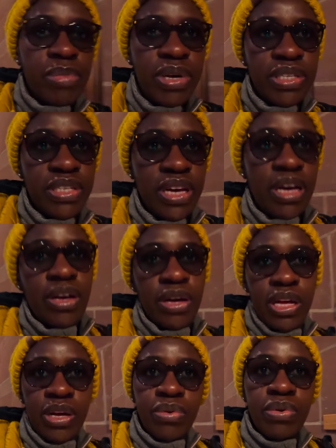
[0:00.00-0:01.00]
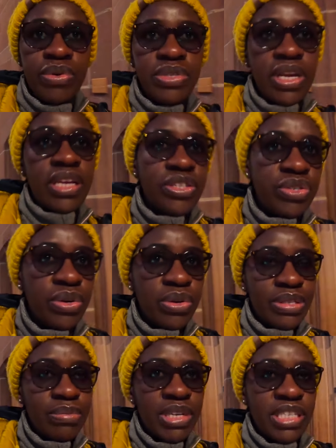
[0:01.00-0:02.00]
but uh, we'll try and show
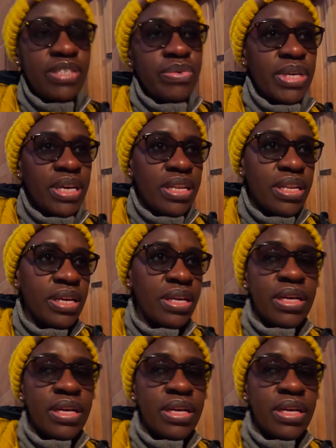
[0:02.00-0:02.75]
you as much as we can.